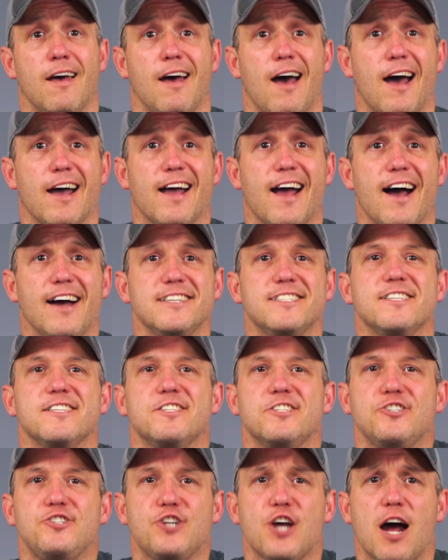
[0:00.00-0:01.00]
Hi guys,
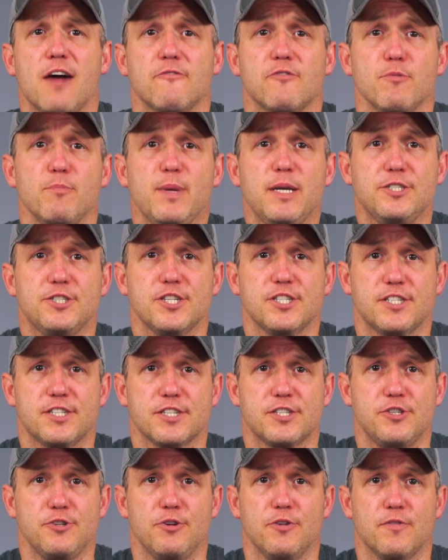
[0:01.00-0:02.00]
this is John from
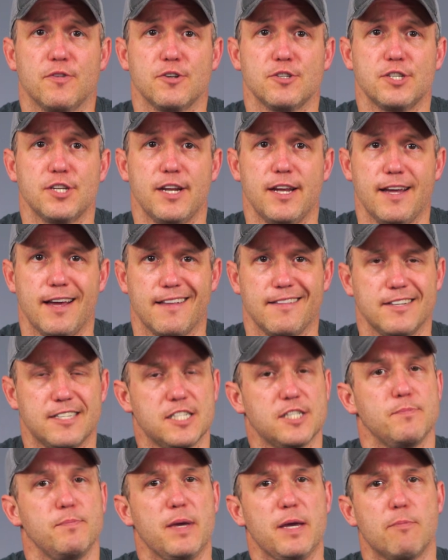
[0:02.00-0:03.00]
Meatgistics University, and this
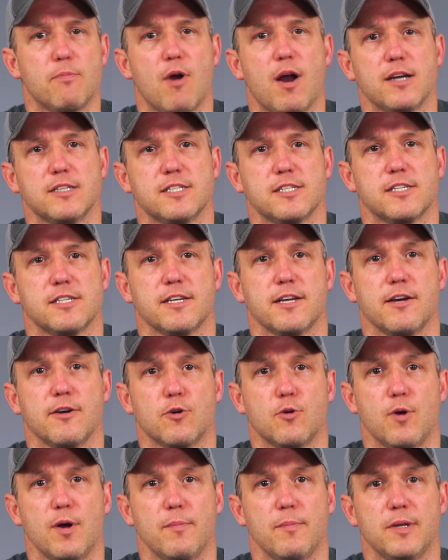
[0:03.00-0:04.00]
is Meat Processing
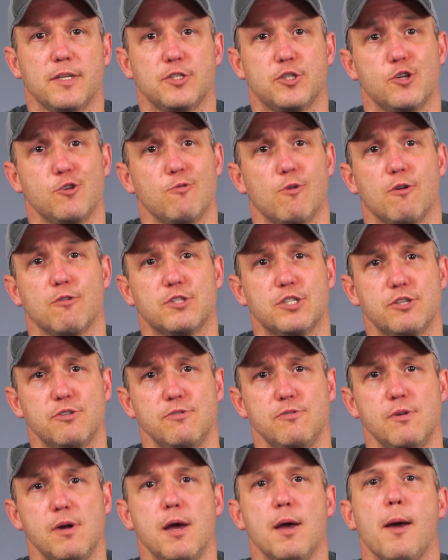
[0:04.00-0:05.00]
Equipment
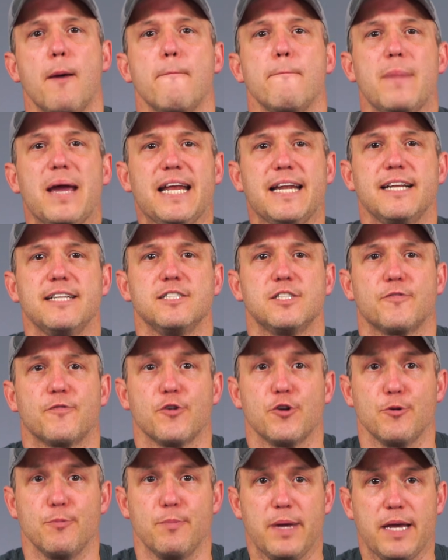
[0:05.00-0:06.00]
202, maintenance
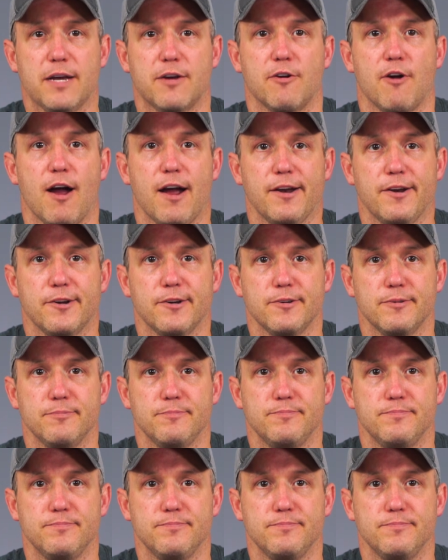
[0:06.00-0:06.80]
for your meat grinder.